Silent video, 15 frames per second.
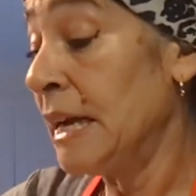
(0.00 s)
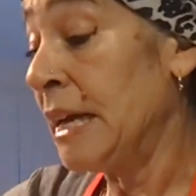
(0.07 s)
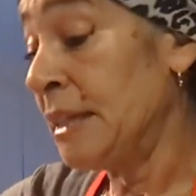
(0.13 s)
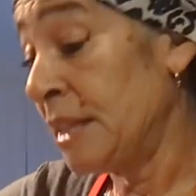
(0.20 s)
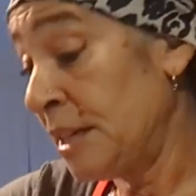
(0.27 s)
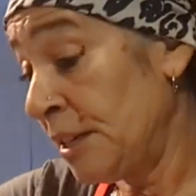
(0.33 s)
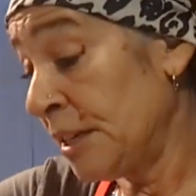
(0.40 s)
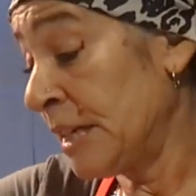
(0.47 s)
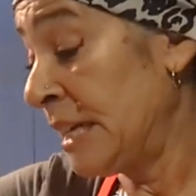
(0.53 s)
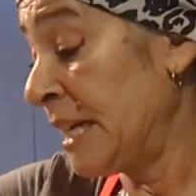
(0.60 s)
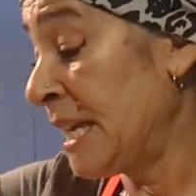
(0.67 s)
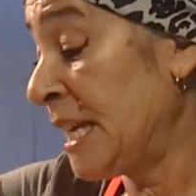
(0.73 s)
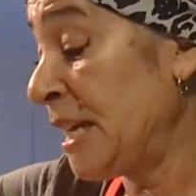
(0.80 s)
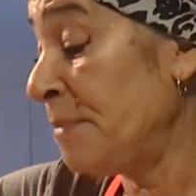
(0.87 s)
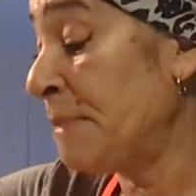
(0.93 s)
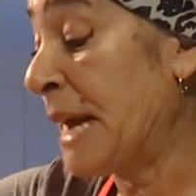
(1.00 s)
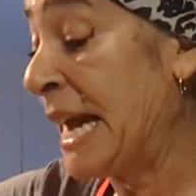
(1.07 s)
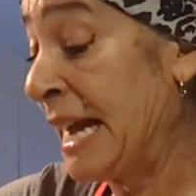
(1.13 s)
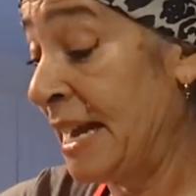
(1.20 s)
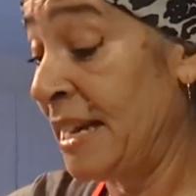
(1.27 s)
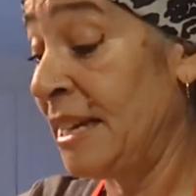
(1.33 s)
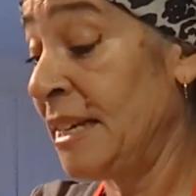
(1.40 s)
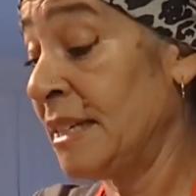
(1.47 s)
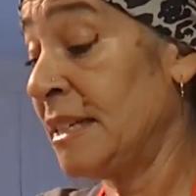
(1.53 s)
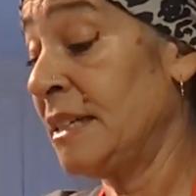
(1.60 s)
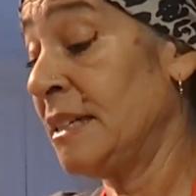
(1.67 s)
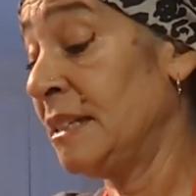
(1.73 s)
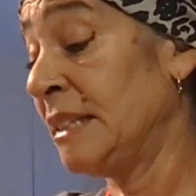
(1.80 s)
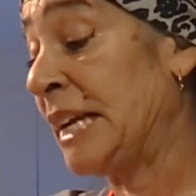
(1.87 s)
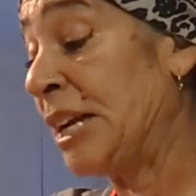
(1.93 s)
And then you're gonna keep adding
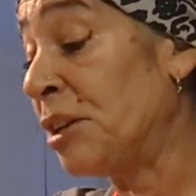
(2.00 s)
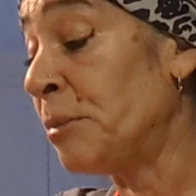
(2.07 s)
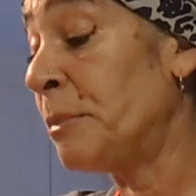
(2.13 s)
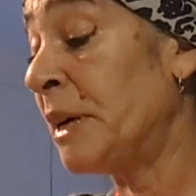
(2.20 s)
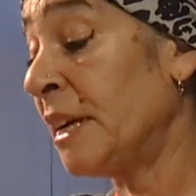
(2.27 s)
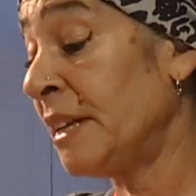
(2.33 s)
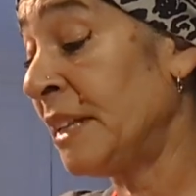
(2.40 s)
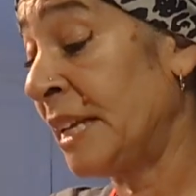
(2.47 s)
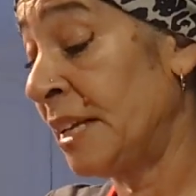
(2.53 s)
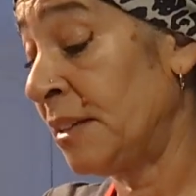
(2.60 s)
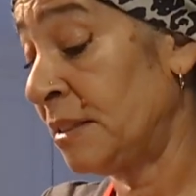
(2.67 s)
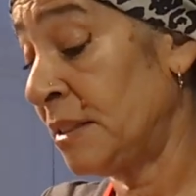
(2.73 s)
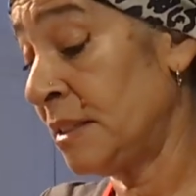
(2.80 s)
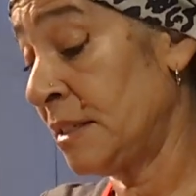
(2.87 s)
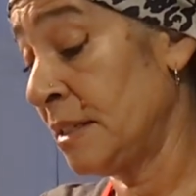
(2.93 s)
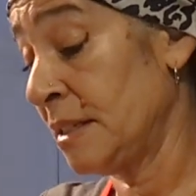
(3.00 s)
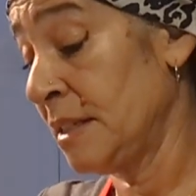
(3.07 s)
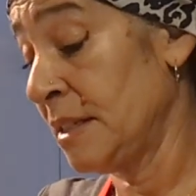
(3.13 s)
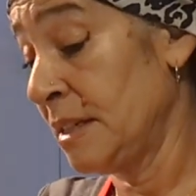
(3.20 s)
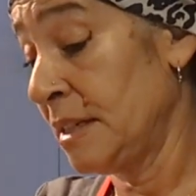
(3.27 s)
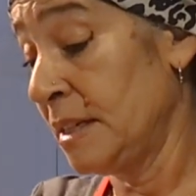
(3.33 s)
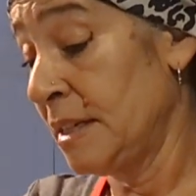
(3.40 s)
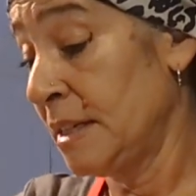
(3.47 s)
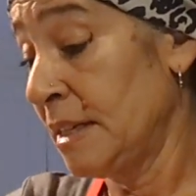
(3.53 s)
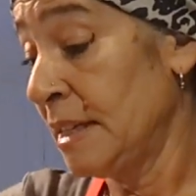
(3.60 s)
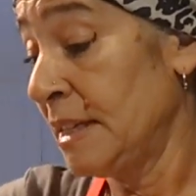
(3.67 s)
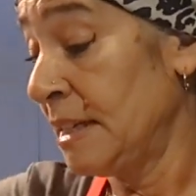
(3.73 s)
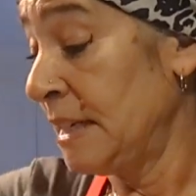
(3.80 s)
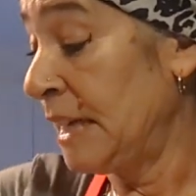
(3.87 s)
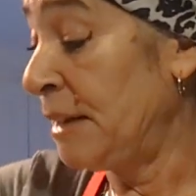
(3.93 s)
ladle by ladle
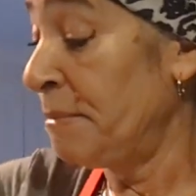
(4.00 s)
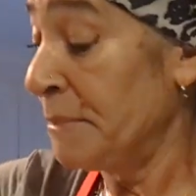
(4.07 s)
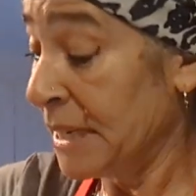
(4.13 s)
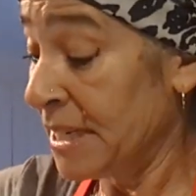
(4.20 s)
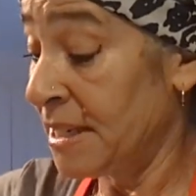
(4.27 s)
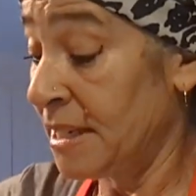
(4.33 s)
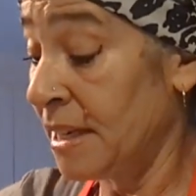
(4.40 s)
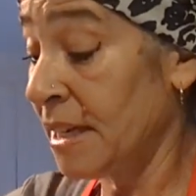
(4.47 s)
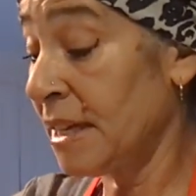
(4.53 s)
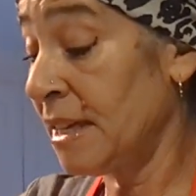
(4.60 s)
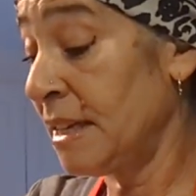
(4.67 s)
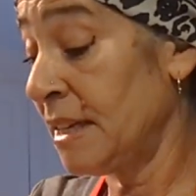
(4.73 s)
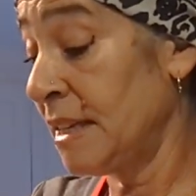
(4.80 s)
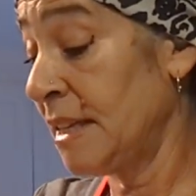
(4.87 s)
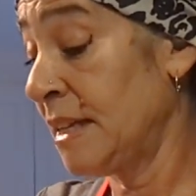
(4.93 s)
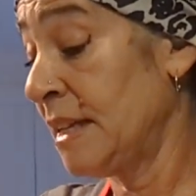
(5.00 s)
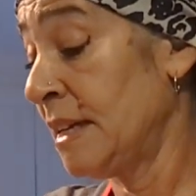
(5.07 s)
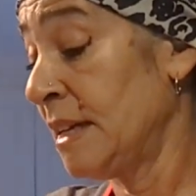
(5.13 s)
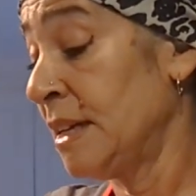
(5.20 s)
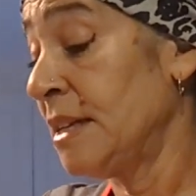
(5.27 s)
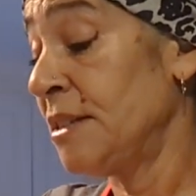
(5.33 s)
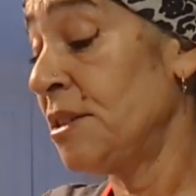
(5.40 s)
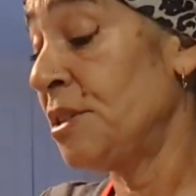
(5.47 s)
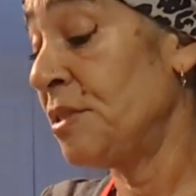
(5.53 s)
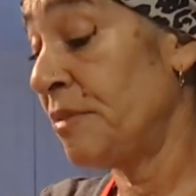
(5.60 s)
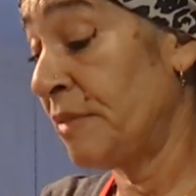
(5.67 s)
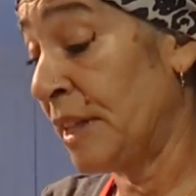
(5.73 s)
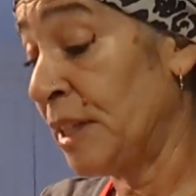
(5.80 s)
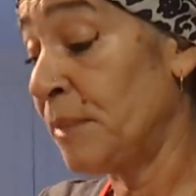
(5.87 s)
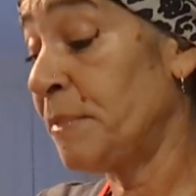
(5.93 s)
and mixing to
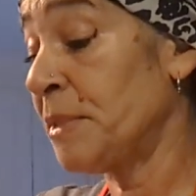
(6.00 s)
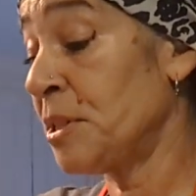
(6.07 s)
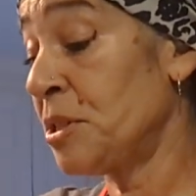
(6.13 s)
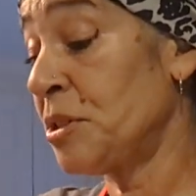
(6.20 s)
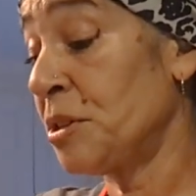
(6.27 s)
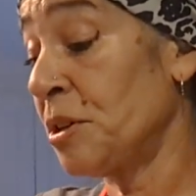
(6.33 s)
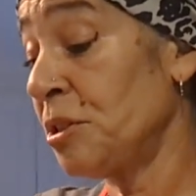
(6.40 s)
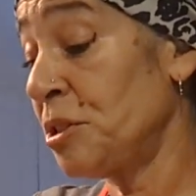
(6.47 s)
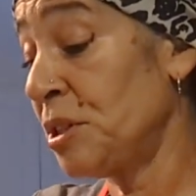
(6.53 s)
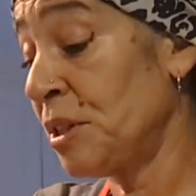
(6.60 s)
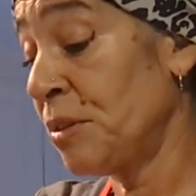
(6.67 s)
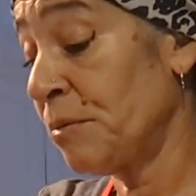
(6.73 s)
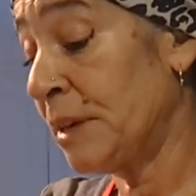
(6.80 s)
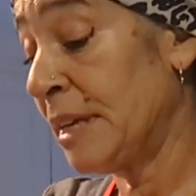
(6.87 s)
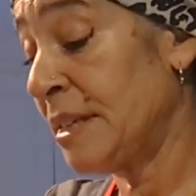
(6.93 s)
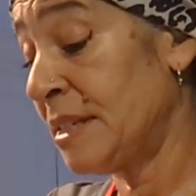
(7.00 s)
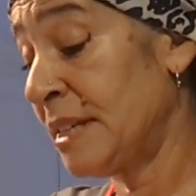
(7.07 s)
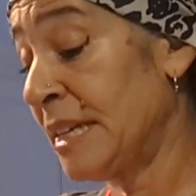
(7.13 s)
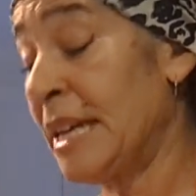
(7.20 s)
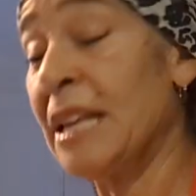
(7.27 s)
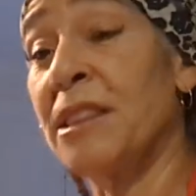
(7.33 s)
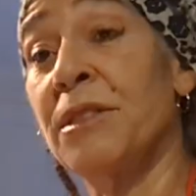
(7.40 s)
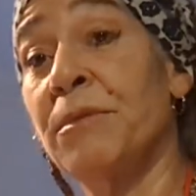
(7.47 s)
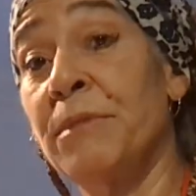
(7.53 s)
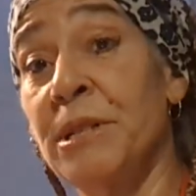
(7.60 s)
develop the starch in the rice and get the